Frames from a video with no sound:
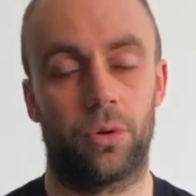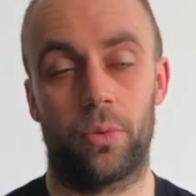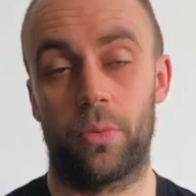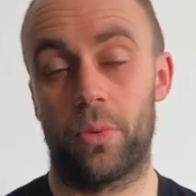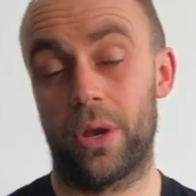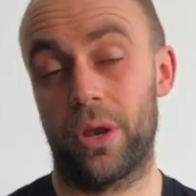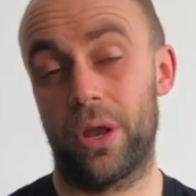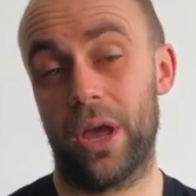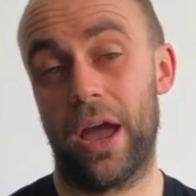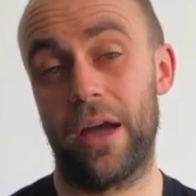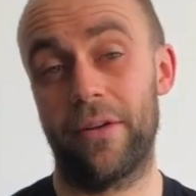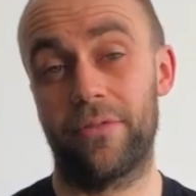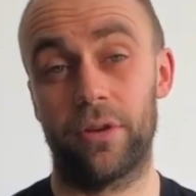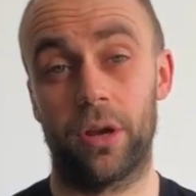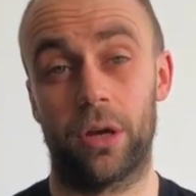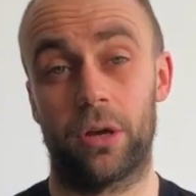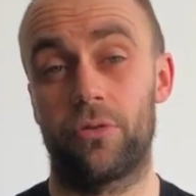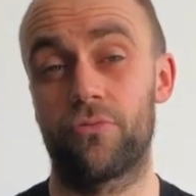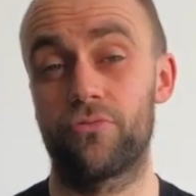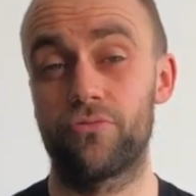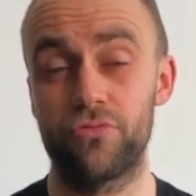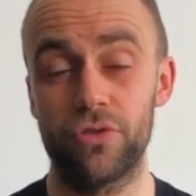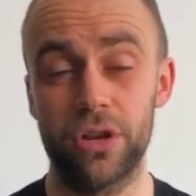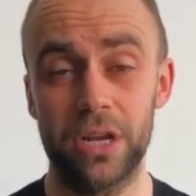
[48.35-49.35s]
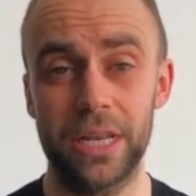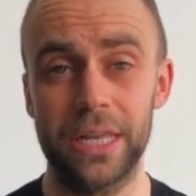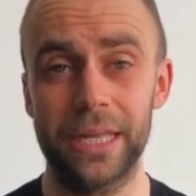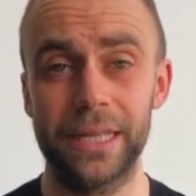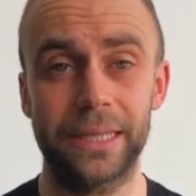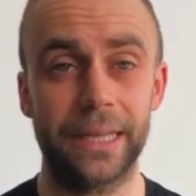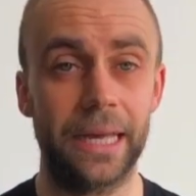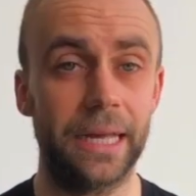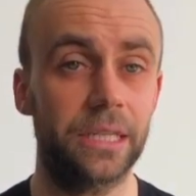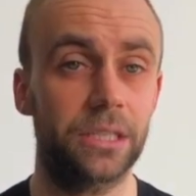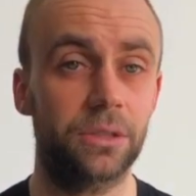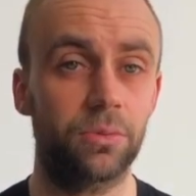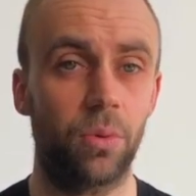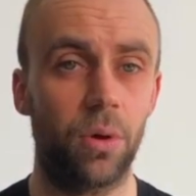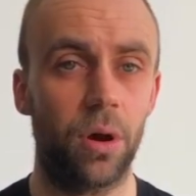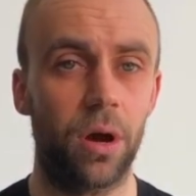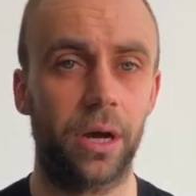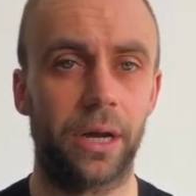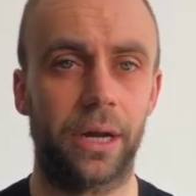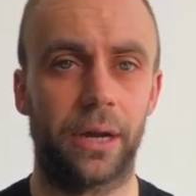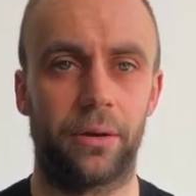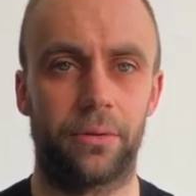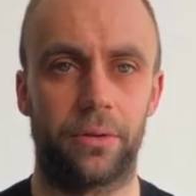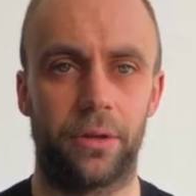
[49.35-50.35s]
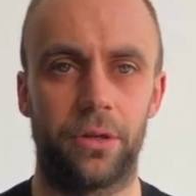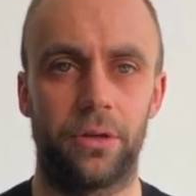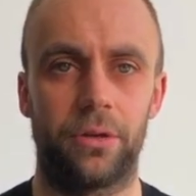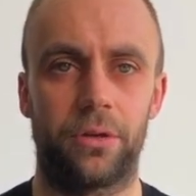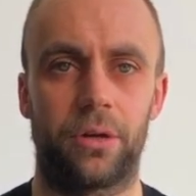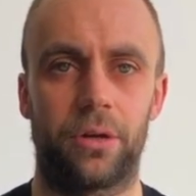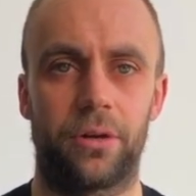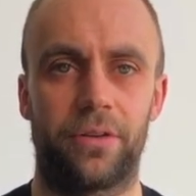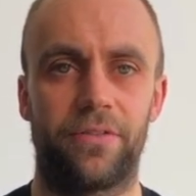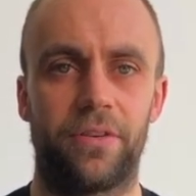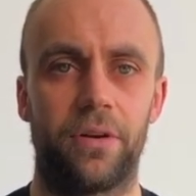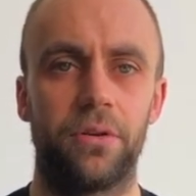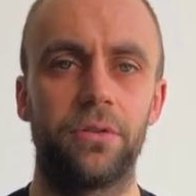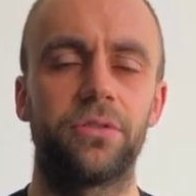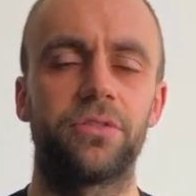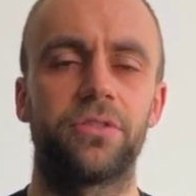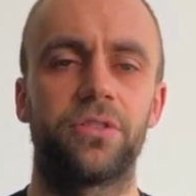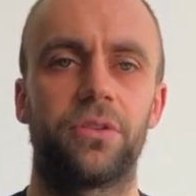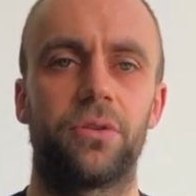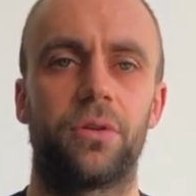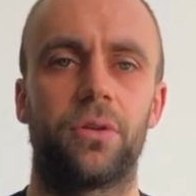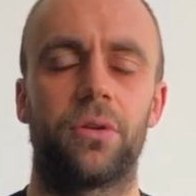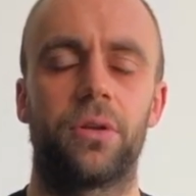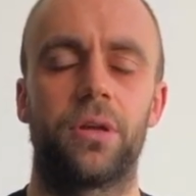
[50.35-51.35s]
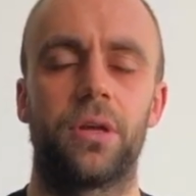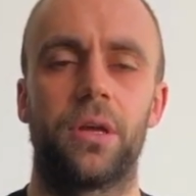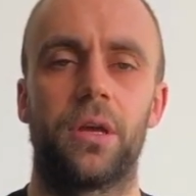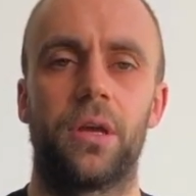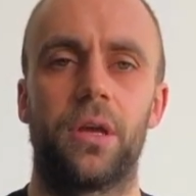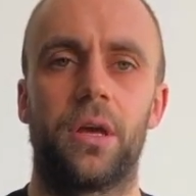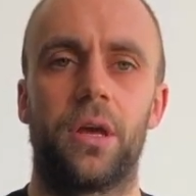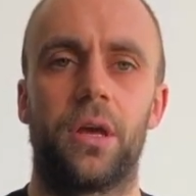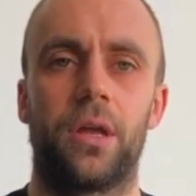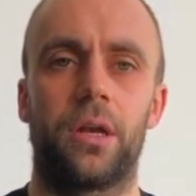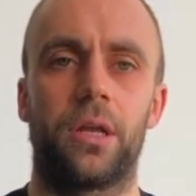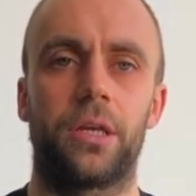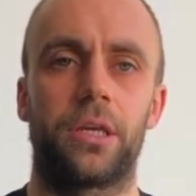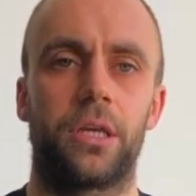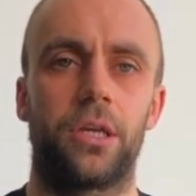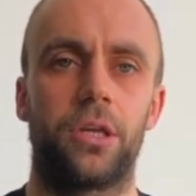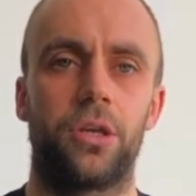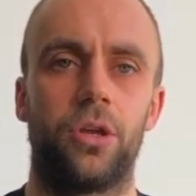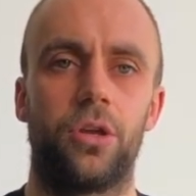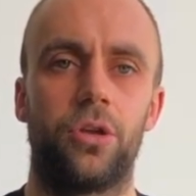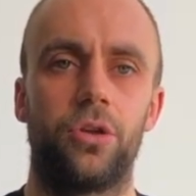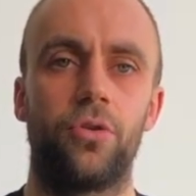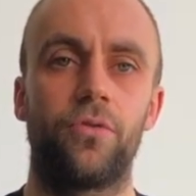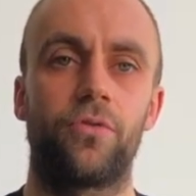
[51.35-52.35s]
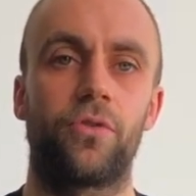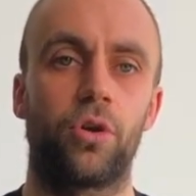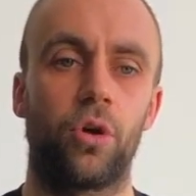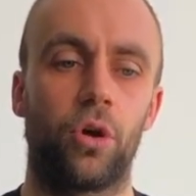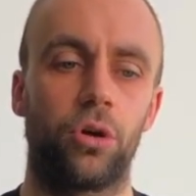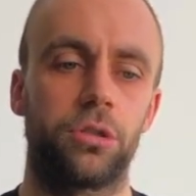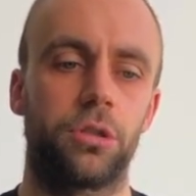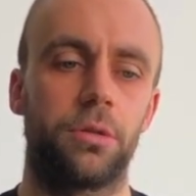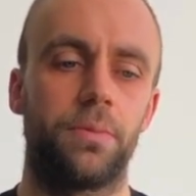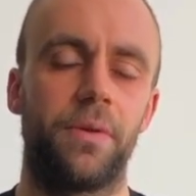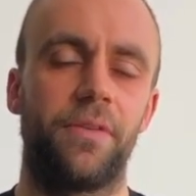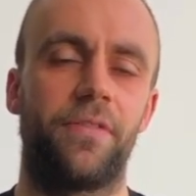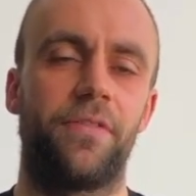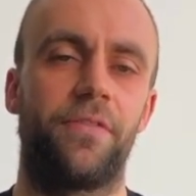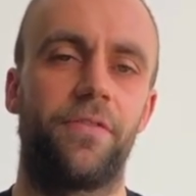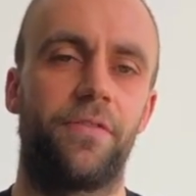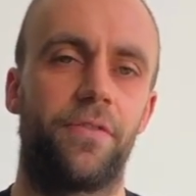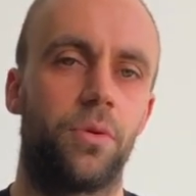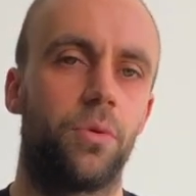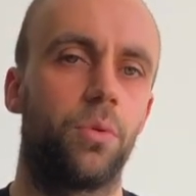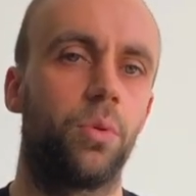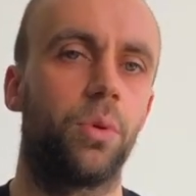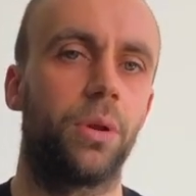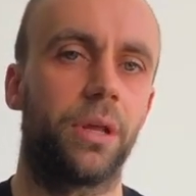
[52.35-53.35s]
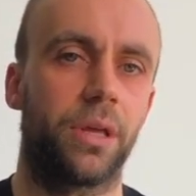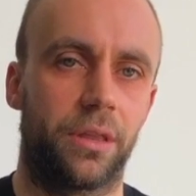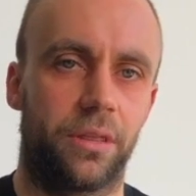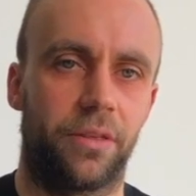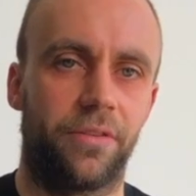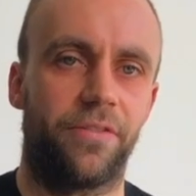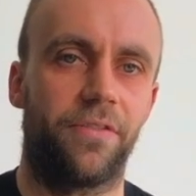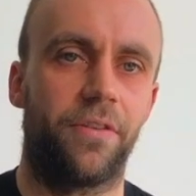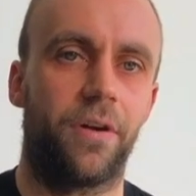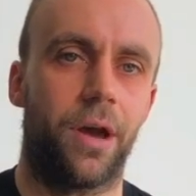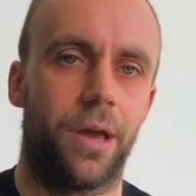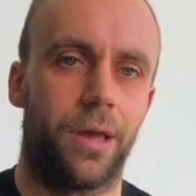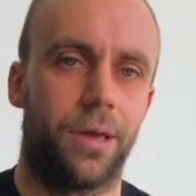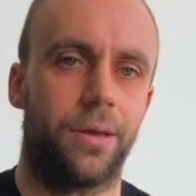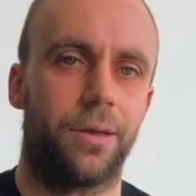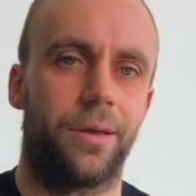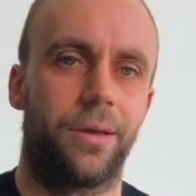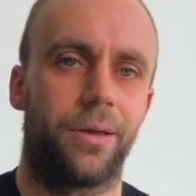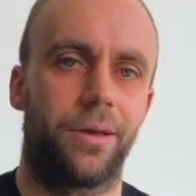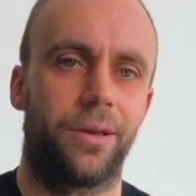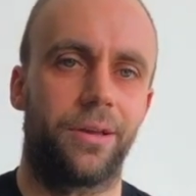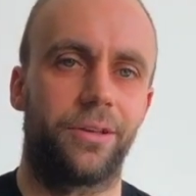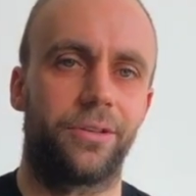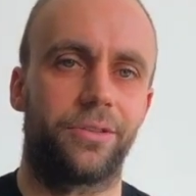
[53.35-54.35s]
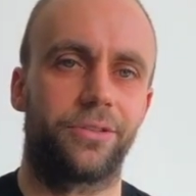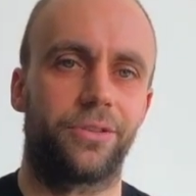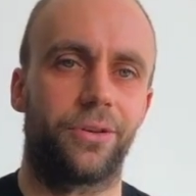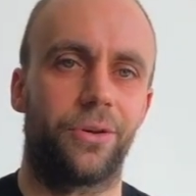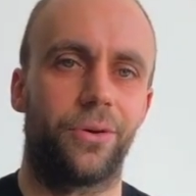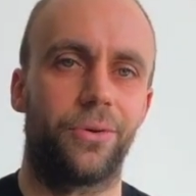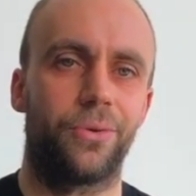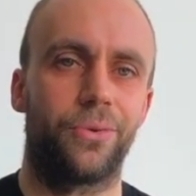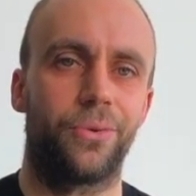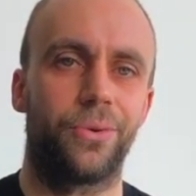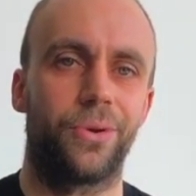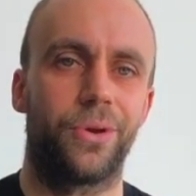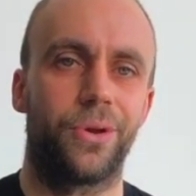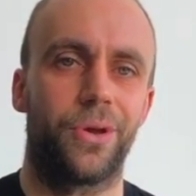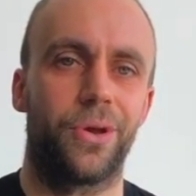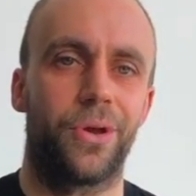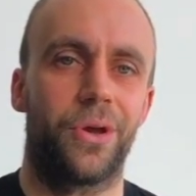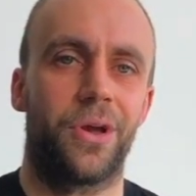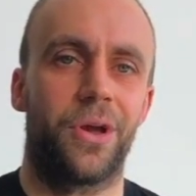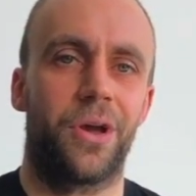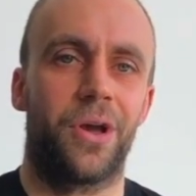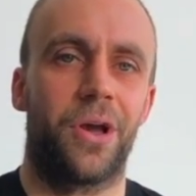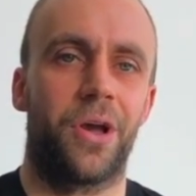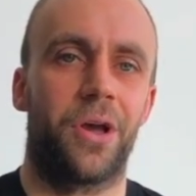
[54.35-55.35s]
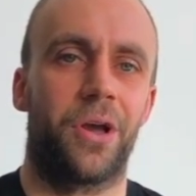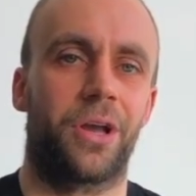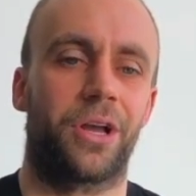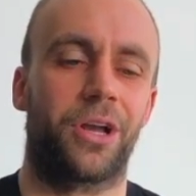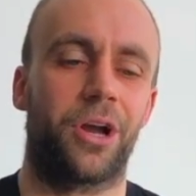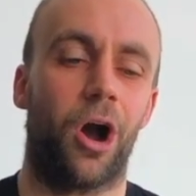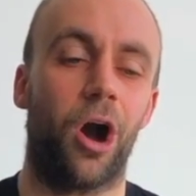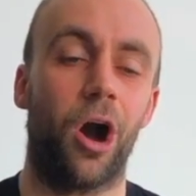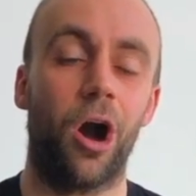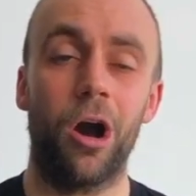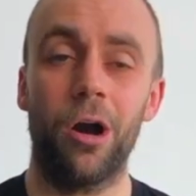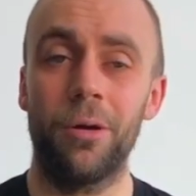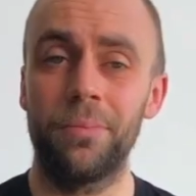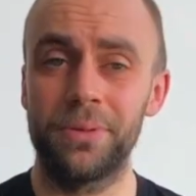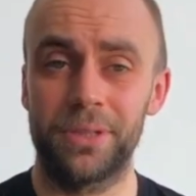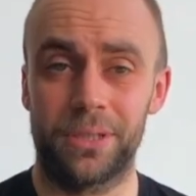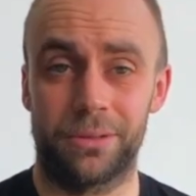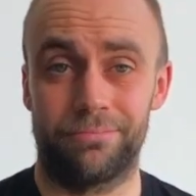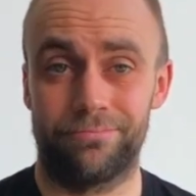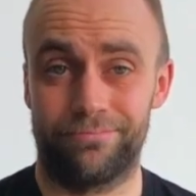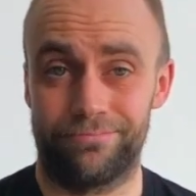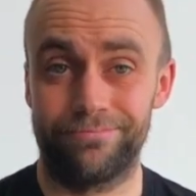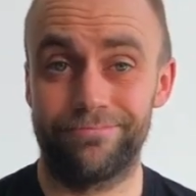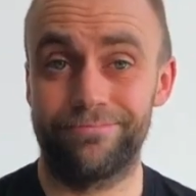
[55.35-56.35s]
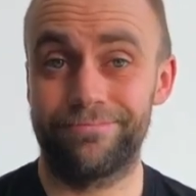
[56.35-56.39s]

when you have like a really intense workout that you're kind of focusing on, like you've got to be fueling the fight. So carbs,